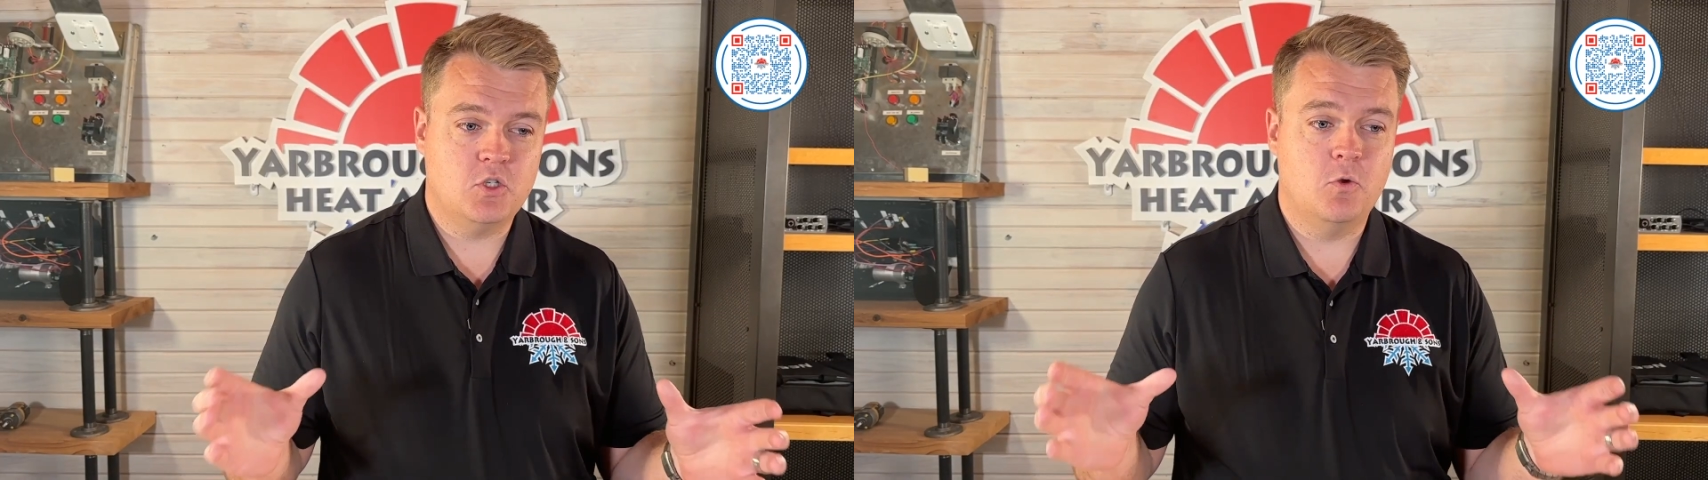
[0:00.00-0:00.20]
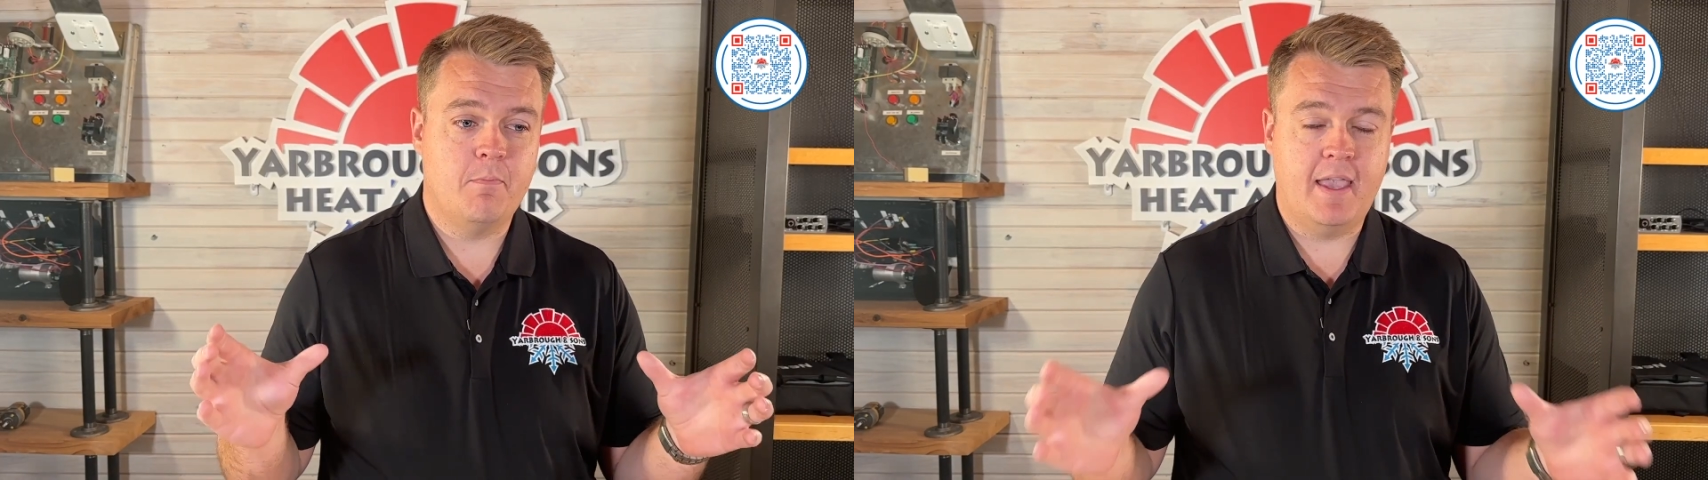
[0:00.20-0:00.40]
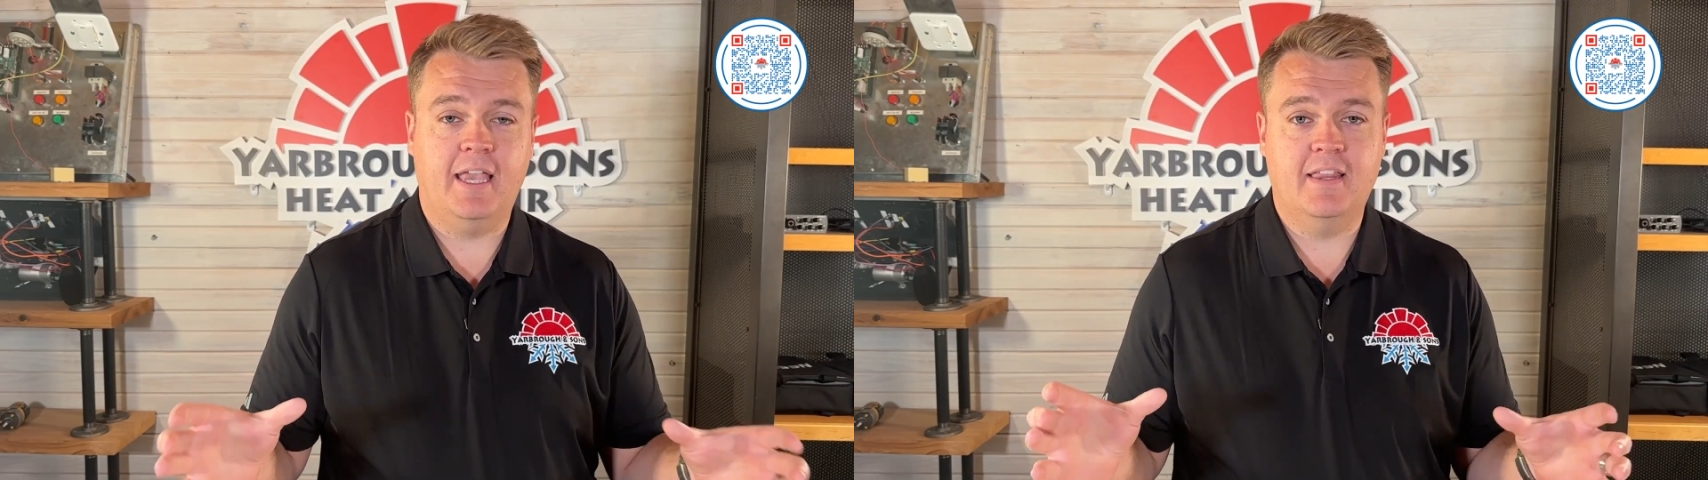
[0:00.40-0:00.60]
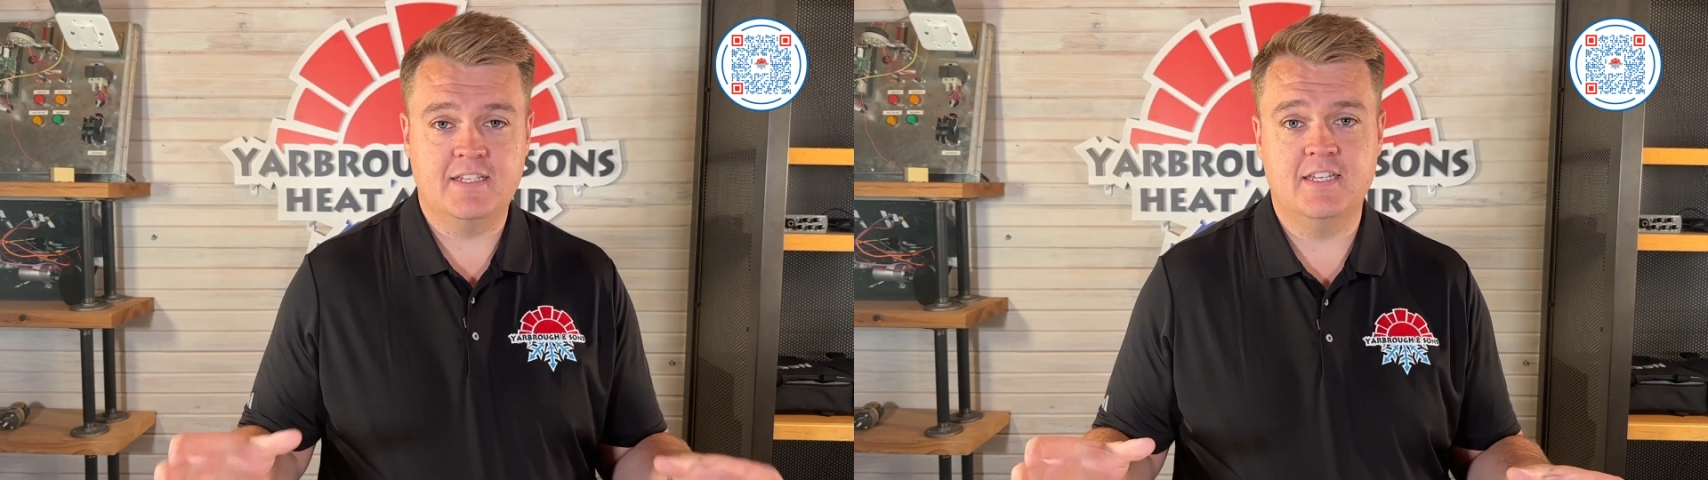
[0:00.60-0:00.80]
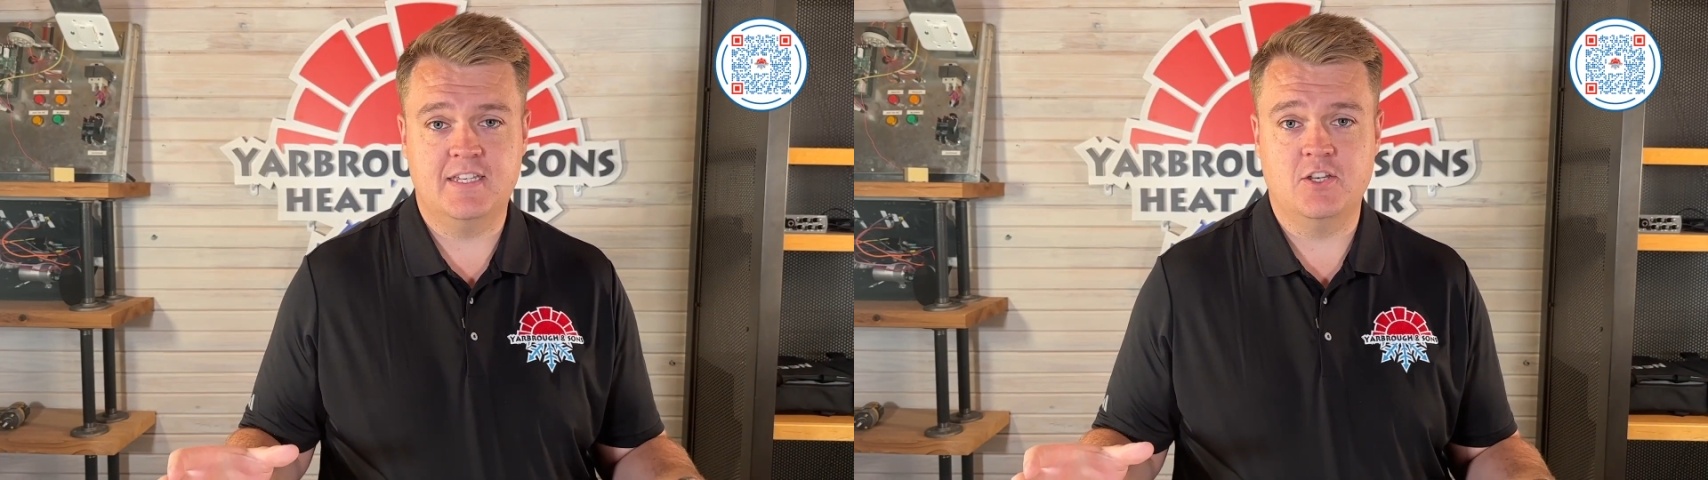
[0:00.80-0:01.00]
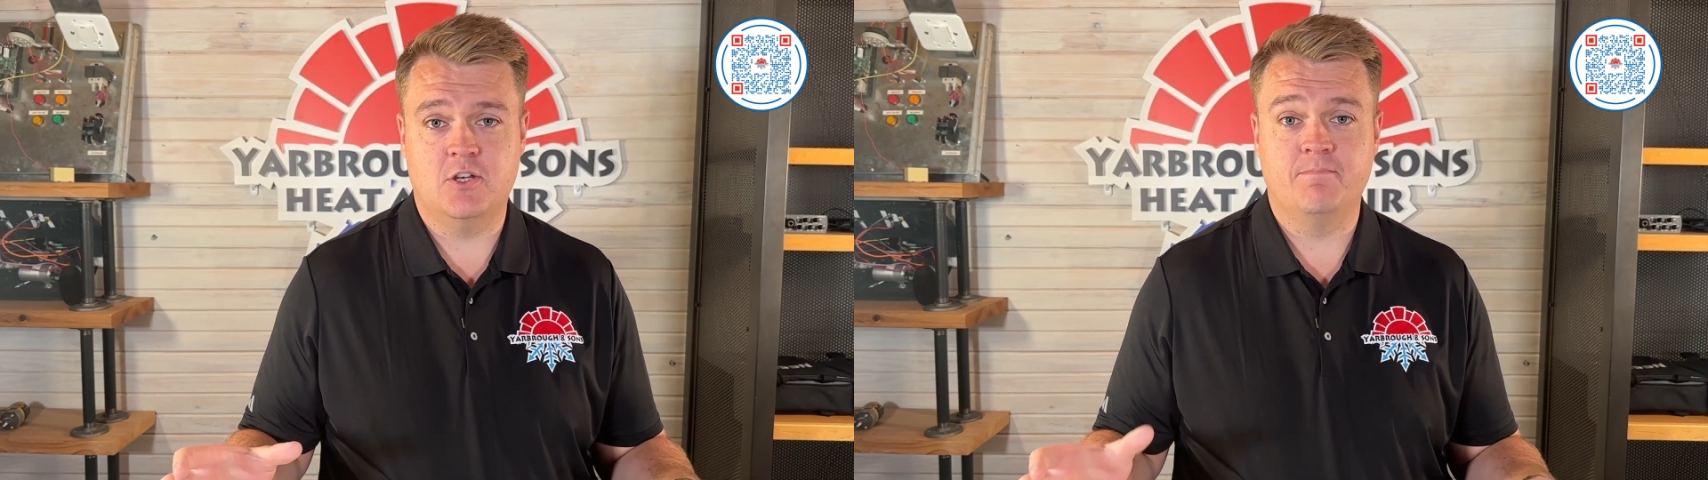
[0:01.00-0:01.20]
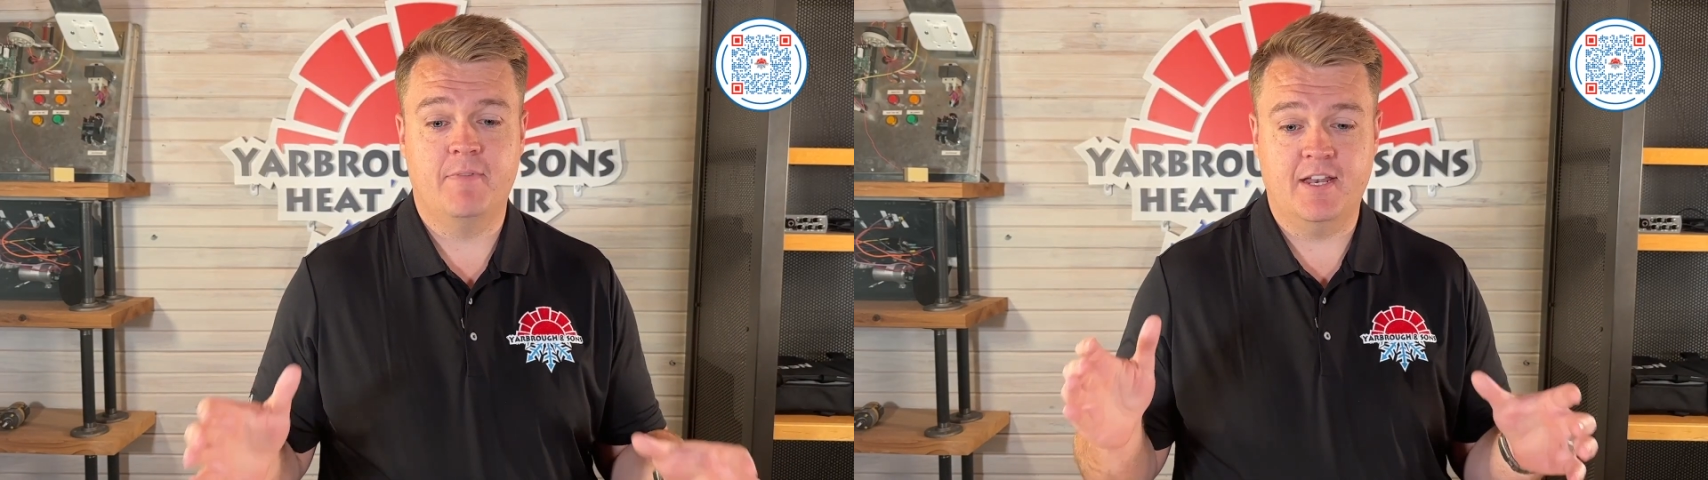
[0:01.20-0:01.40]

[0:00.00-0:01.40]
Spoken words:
to making this decision,